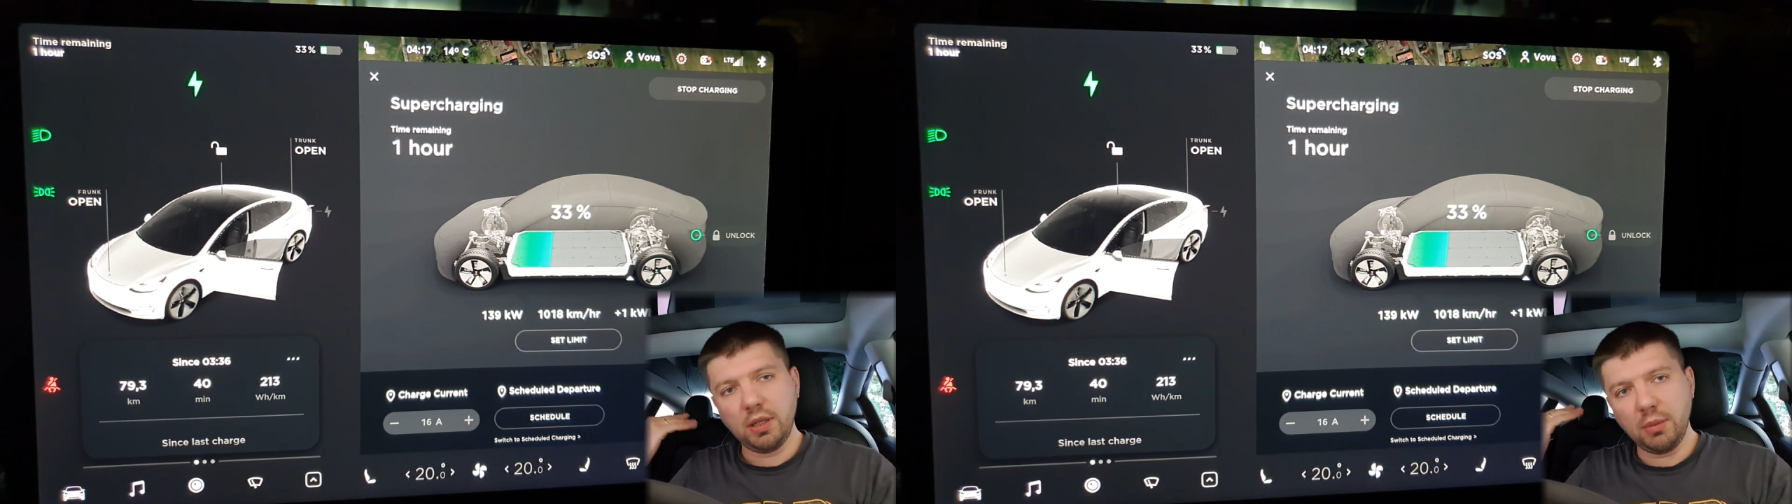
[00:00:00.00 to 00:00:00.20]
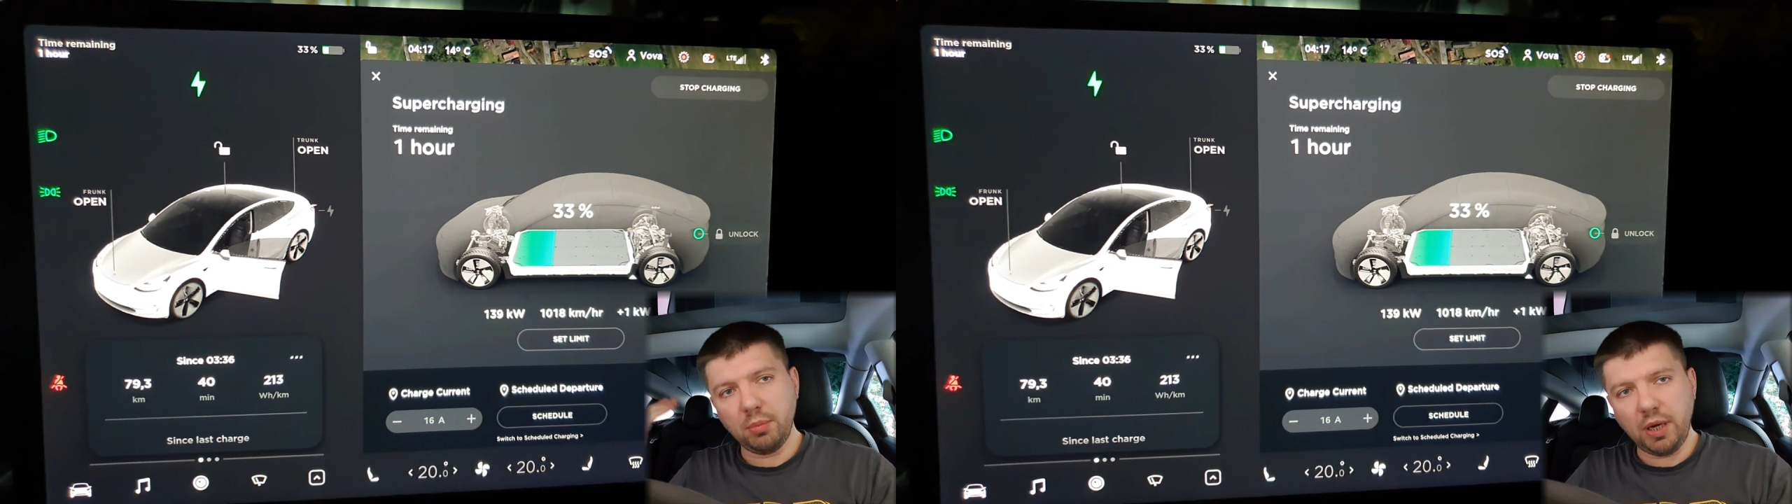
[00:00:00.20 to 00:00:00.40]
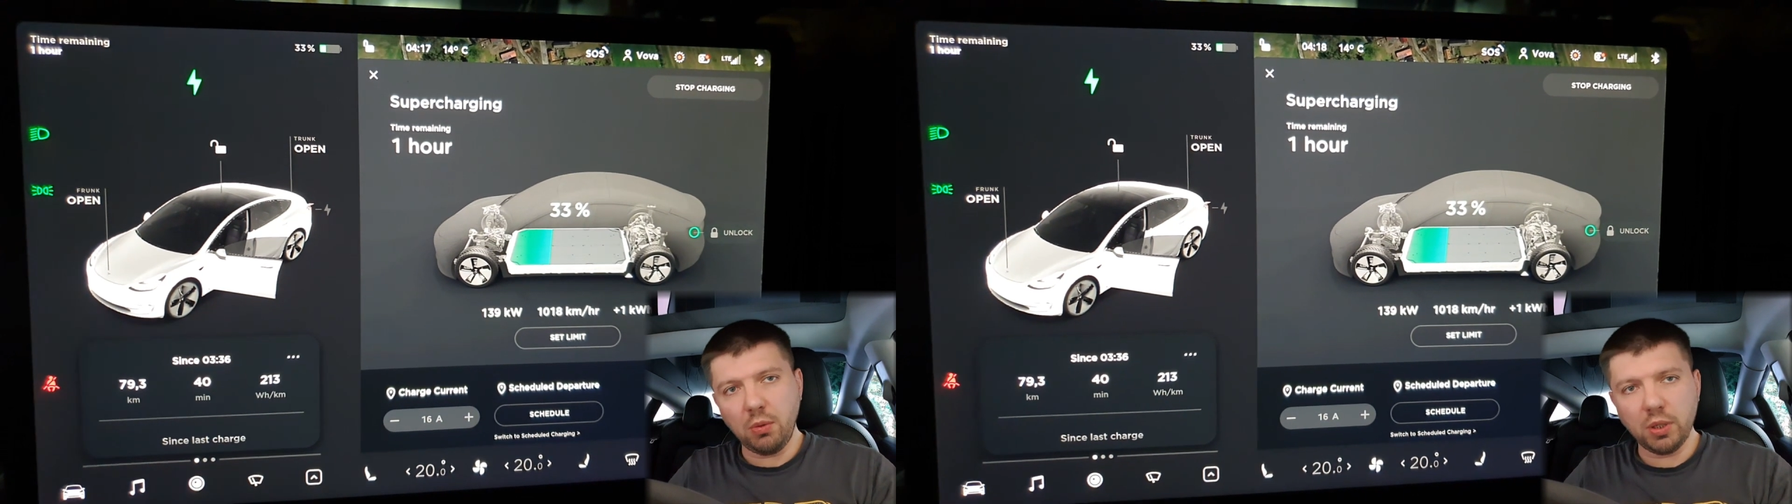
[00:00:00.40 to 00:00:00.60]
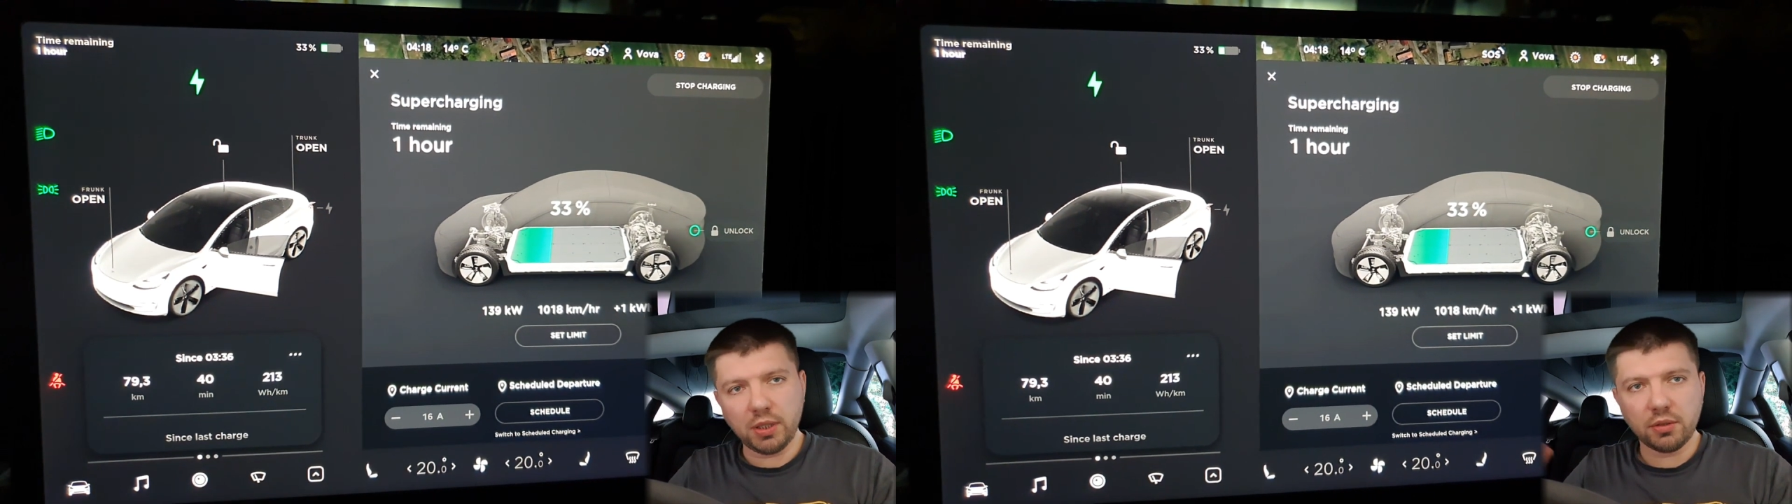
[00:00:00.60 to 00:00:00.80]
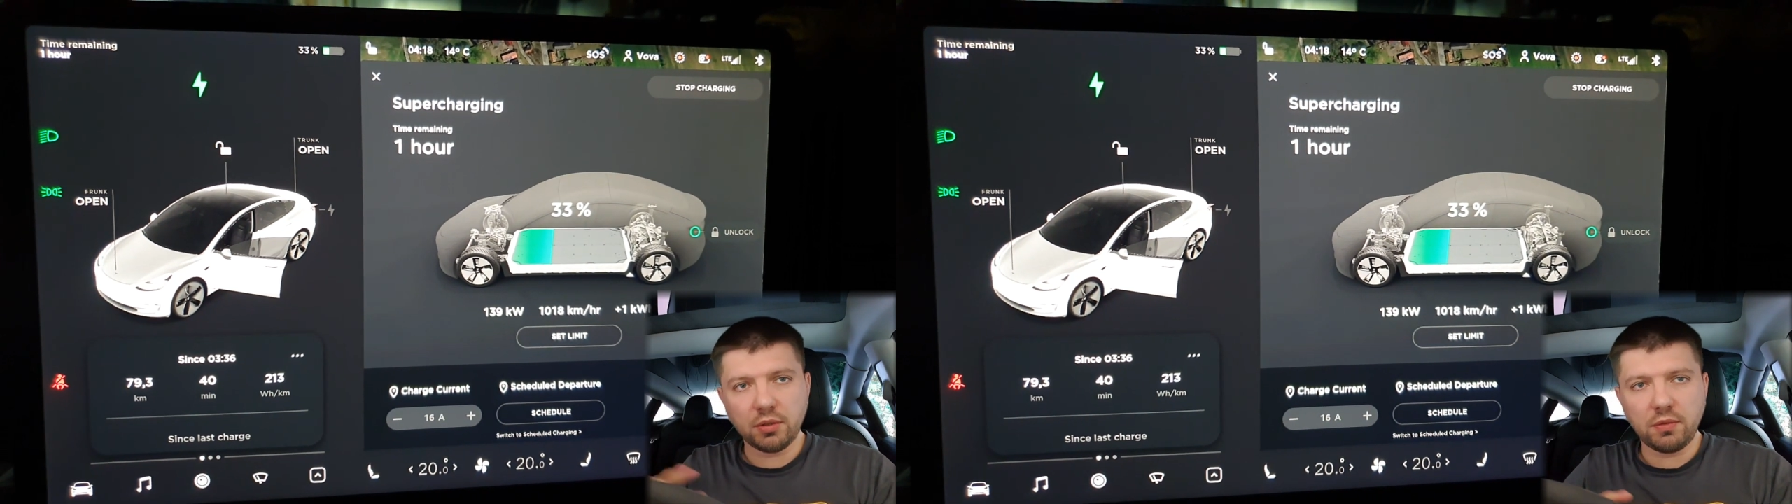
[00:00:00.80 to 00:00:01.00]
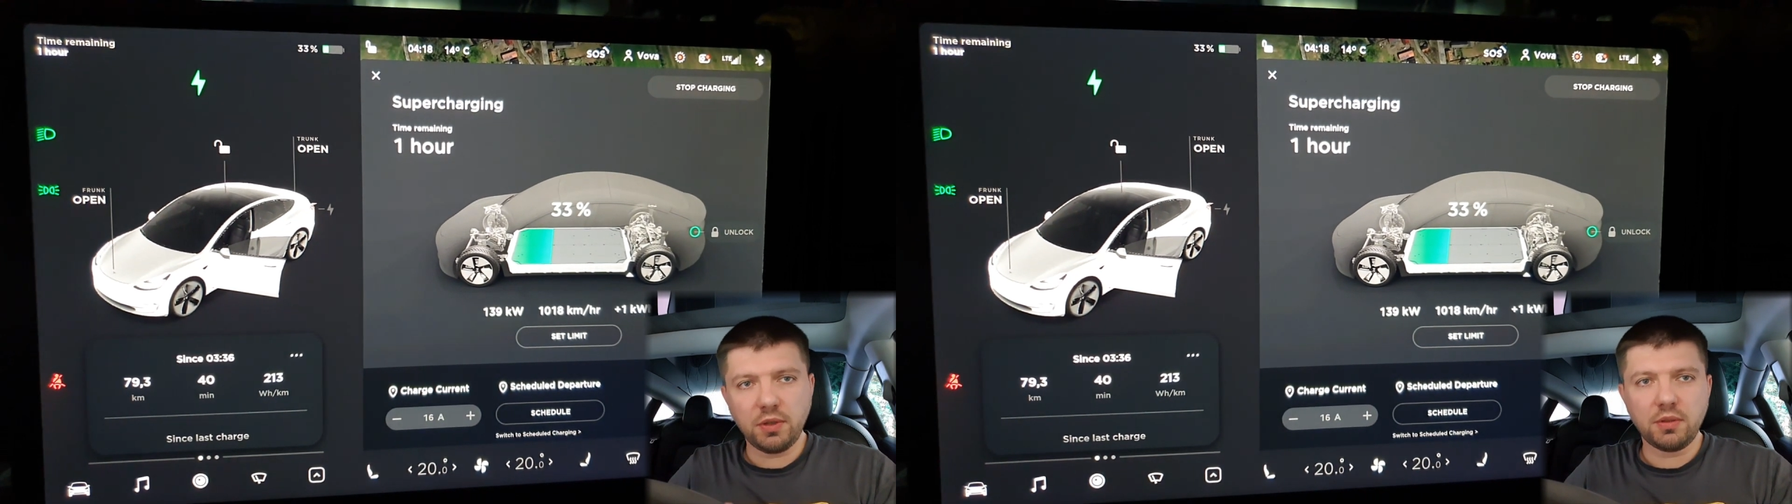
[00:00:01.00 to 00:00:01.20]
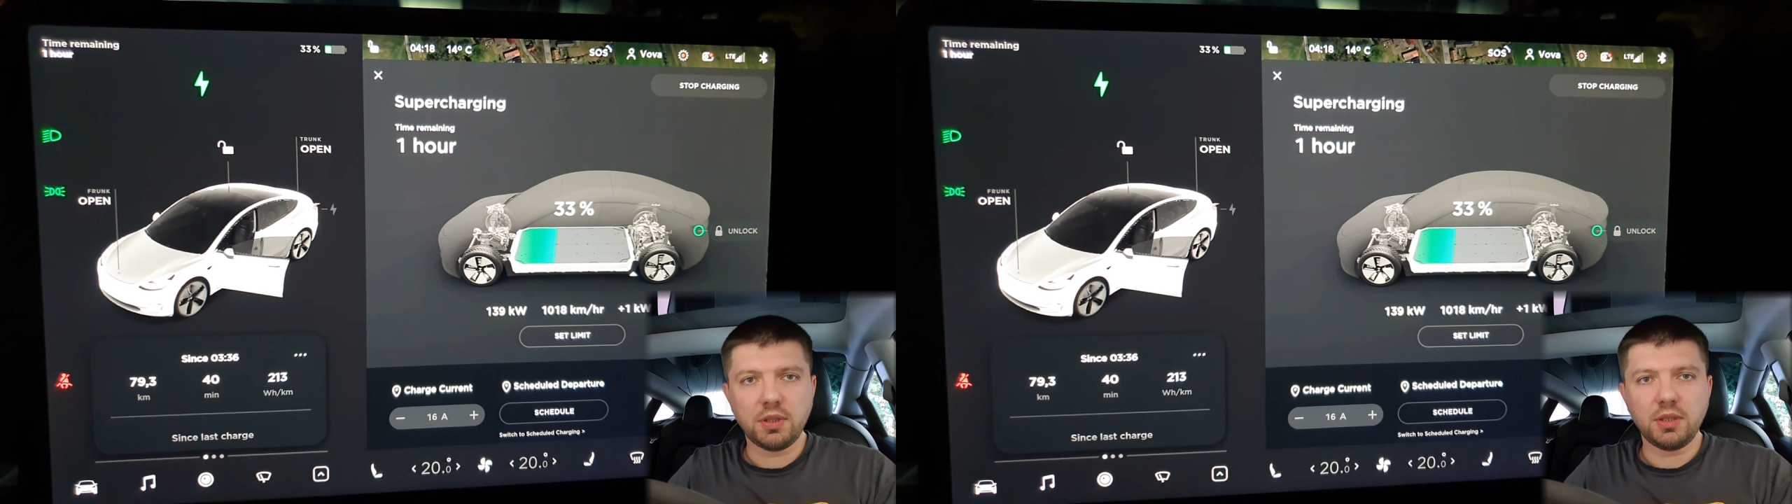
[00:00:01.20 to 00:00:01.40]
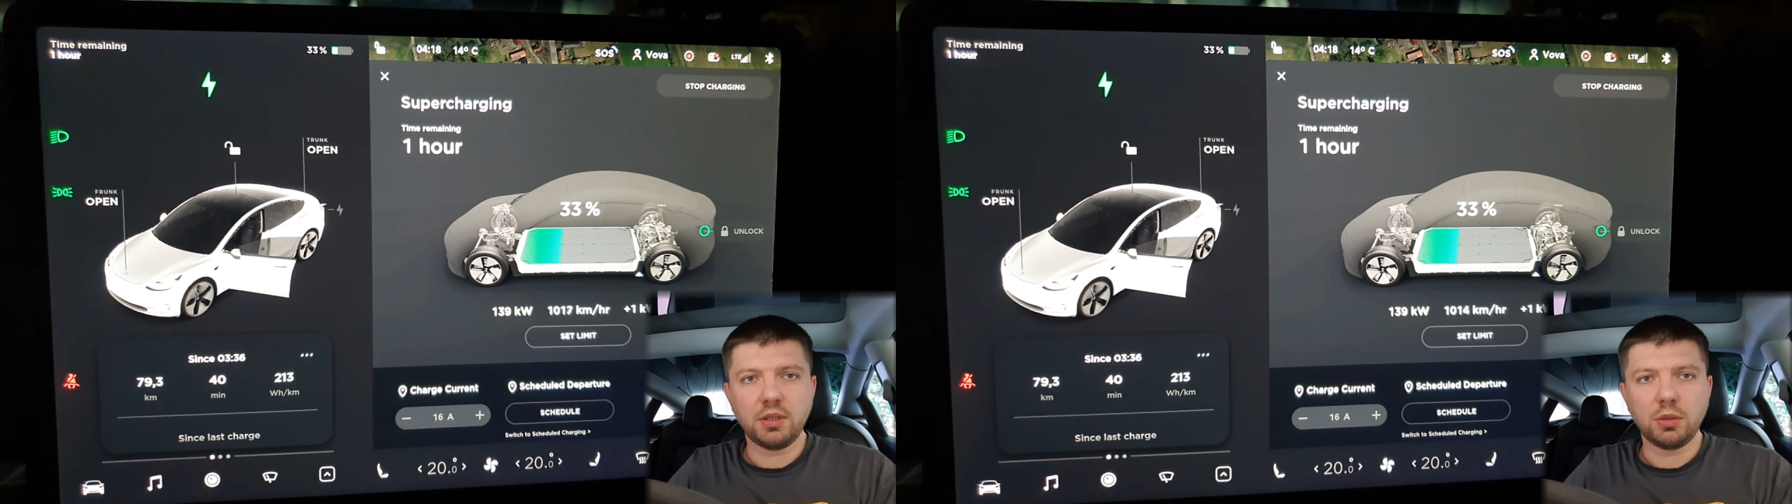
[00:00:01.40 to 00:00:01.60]
above
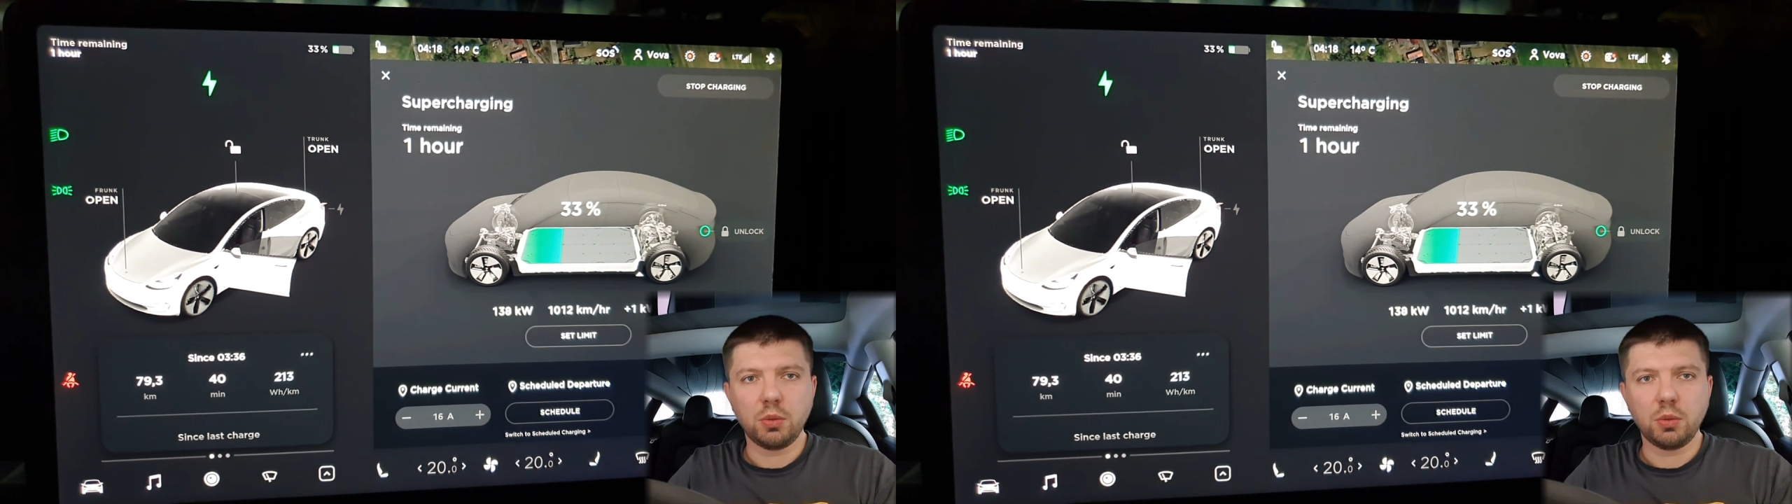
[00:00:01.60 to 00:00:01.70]
150